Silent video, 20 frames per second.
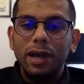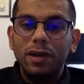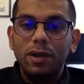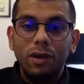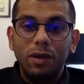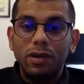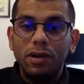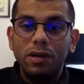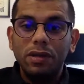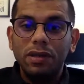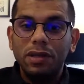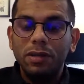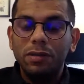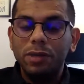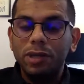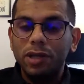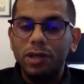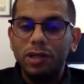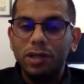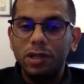and
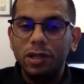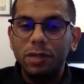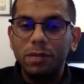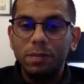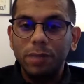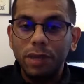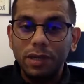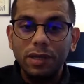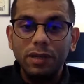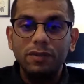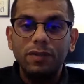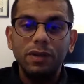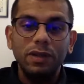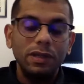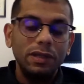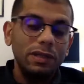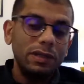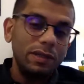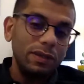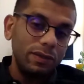non-discrimination embedded
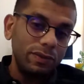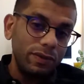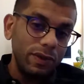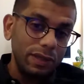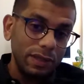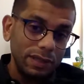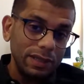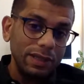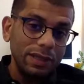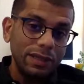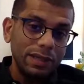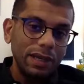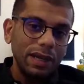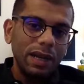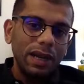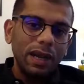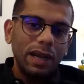within it,